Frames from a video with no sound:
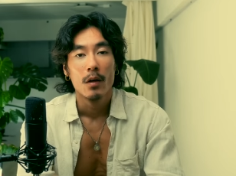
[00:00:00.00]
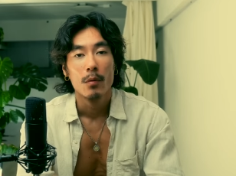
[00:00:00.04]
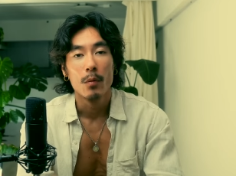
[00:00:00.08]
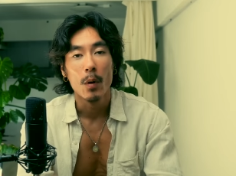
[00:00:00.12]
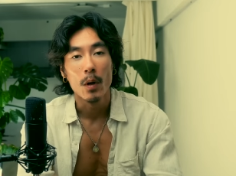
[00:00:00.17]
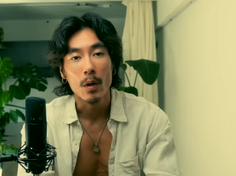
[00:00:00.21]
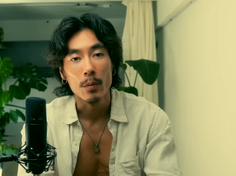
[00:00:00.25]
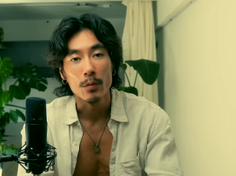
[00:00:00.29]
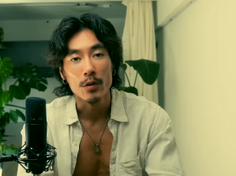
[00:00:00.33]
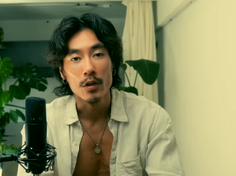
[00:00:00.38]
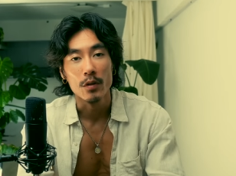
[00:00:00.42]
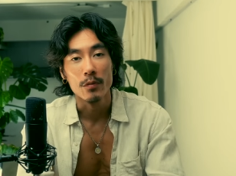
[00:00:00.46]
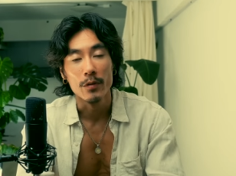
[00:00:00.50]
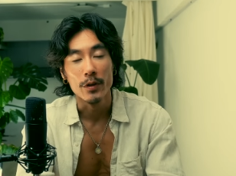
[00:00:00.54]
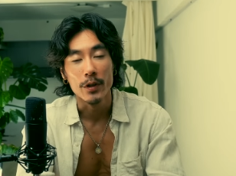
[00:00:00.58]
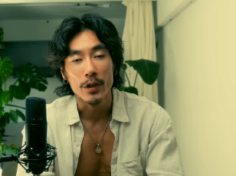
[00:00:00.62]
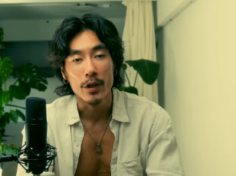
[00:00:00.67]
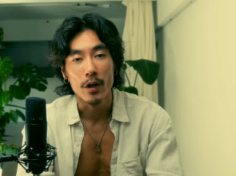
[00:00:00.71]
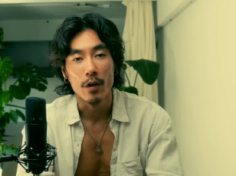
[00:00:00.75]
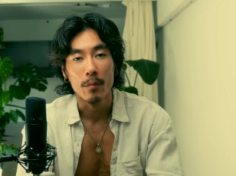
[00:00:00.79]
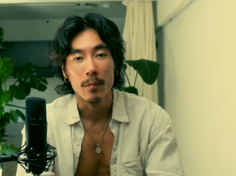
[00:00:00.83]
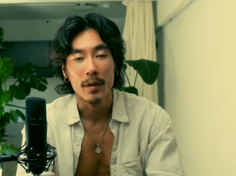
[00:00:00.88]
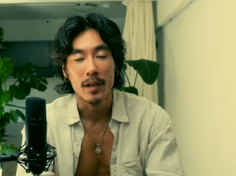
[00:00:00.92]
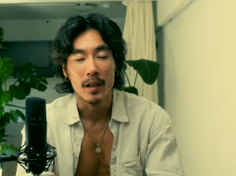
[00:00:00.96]
Welcome to the
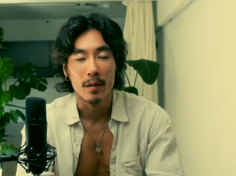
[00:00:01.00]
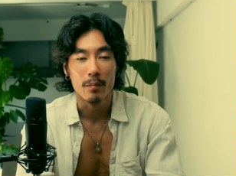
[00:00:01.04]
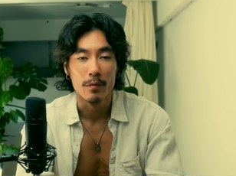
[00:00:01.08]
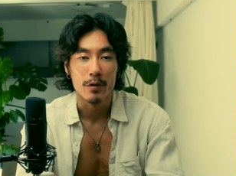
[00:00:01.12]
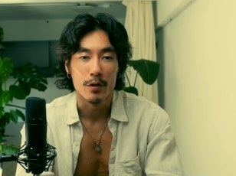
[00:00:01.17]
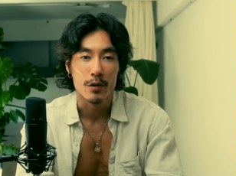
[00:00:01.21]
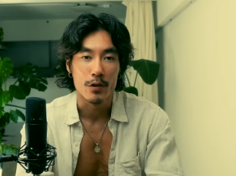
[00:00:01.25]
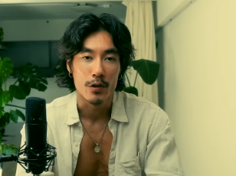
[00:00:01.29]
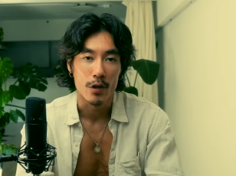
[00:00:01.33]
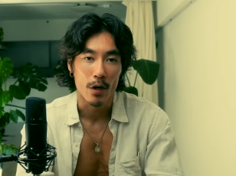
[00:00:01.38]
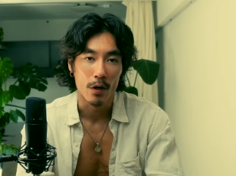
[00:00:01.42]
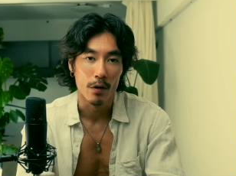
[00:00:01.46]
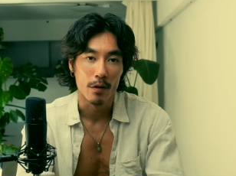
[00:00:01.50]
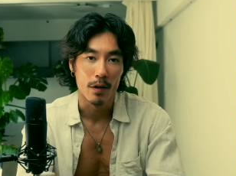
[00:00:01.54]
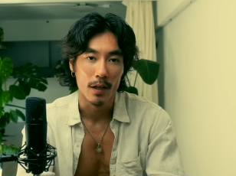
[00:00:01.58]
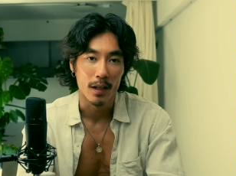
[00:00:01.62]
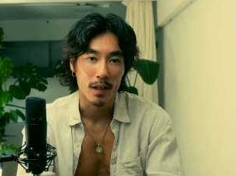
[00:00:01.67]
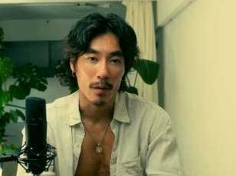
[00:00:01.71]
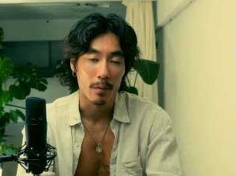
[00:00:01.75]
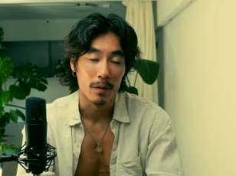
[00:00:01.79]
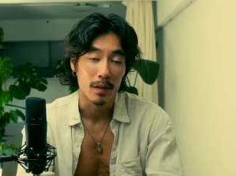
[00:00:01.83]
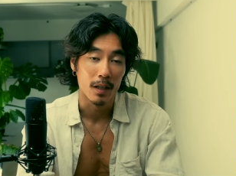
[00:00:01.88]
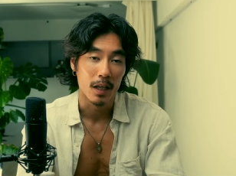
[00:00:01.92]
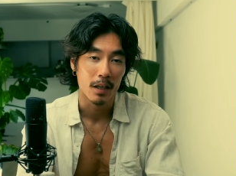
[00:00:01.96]
video, my name is Show
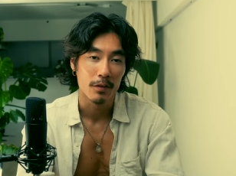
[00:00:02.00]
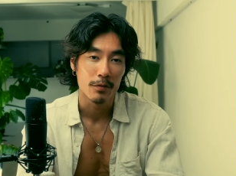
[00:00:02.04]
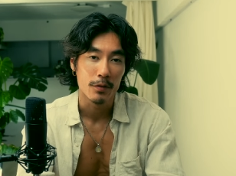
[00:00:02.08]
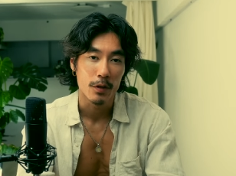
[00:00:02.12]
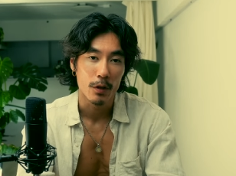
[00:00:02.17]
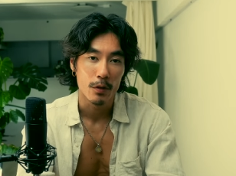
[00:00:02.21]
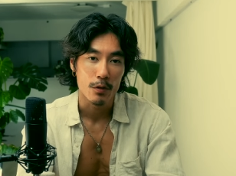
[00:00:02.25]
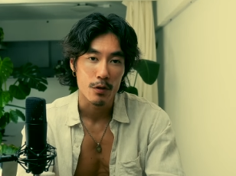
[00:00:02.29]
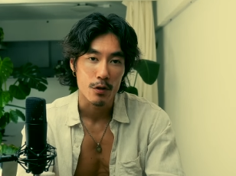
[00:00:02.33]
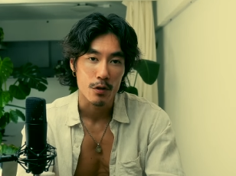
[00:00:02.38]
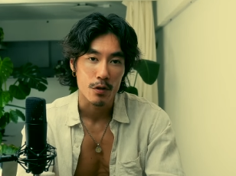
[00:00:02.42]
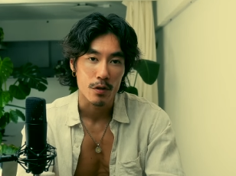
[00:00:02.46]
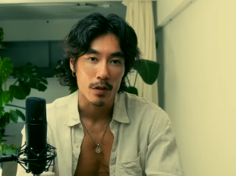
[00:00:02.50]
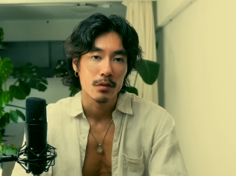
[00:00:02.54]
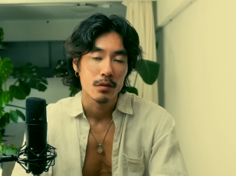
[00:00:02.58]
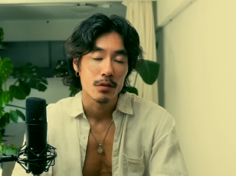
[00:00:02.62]
and I'm a life coach.